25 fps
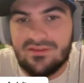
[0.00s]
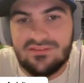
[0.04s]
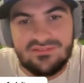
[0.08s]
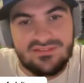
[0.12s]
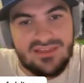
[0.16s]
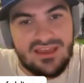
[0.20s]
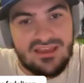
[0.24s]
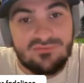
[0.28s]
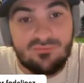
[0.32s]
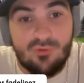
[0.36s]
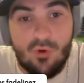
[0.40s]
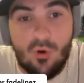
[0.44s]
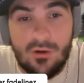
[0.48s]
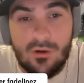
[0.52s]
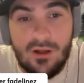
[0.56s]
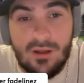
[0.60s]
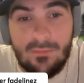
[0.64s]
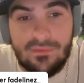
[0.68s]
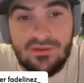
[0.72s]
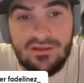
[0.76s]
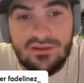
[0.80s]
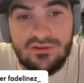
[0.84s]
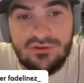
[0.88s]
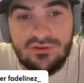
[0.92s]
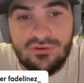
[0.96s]
They woke up
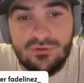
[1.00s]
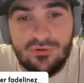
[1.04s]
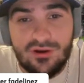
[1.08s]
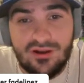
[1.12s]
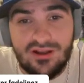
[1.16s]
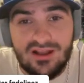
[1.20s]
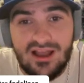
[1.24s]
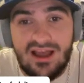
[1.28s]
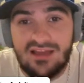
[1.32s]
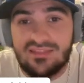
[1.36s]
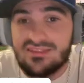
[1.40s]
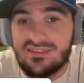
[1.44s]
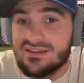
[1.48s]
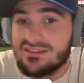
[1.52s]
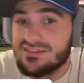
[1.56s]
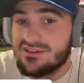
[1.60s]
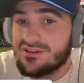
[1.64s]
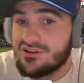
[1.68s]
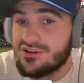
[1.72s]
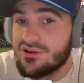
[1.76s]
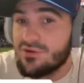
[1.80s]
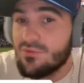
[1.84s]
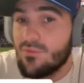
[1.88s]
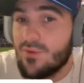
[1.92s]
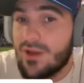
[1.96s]
in New York. I think they're
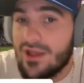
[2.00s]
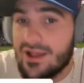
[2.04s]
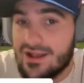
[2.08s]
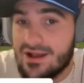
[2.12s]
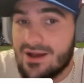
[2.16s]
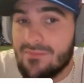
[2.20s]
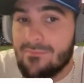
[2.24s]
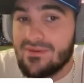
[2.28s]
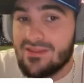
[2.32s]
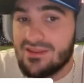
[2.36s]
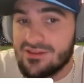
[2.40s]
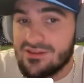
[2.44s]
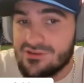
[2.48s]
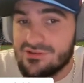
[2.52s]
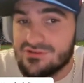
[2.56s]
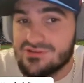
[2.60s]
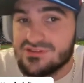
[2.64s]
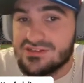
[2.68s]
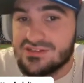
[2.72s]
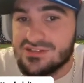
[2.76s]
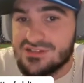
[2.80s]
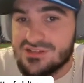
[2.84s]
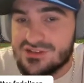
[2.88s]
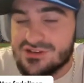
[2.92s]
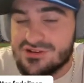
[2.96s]
going to wake up in
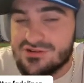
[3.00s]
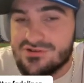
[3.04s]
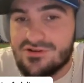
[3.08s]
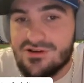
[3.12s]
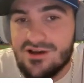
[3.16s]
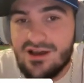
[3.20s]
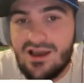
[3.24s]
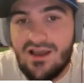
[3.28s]
Houston, too.